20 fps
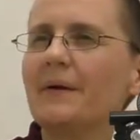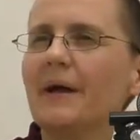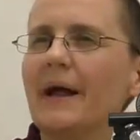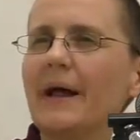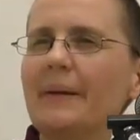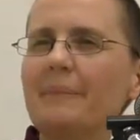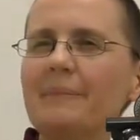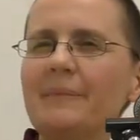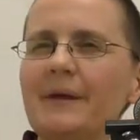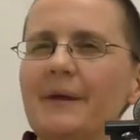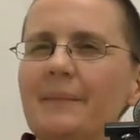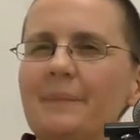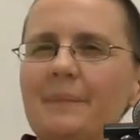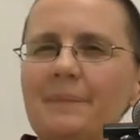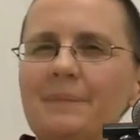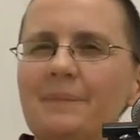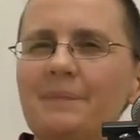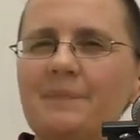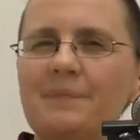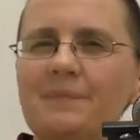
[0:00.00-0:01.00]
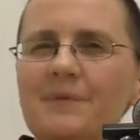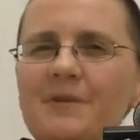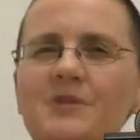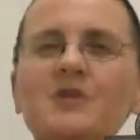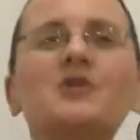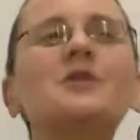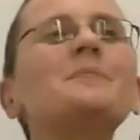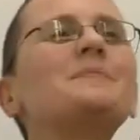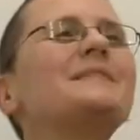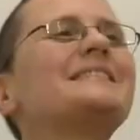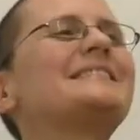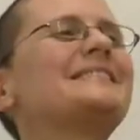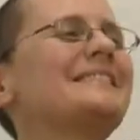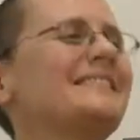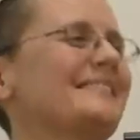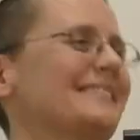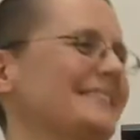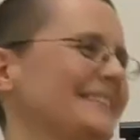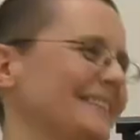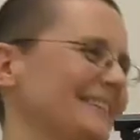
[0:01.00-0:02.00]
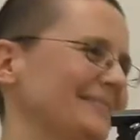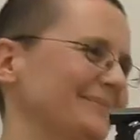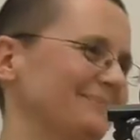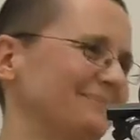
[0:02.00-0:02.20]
Help me. Neuroplasticity.